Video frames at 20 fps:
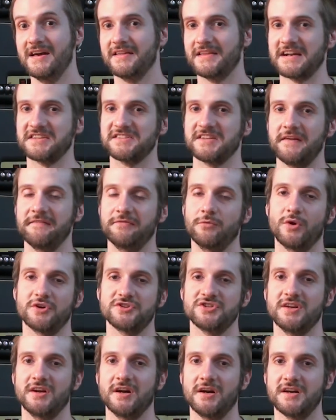Thanks again for
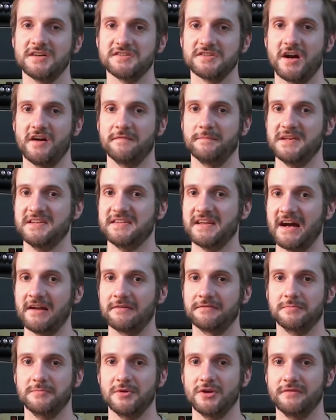watching guys. I've been
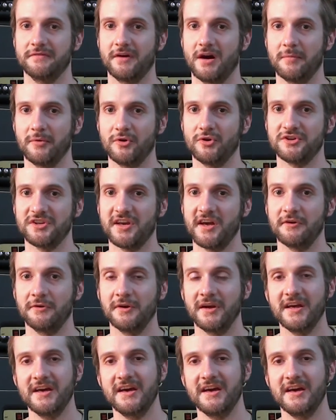Dan from Univibe Audio.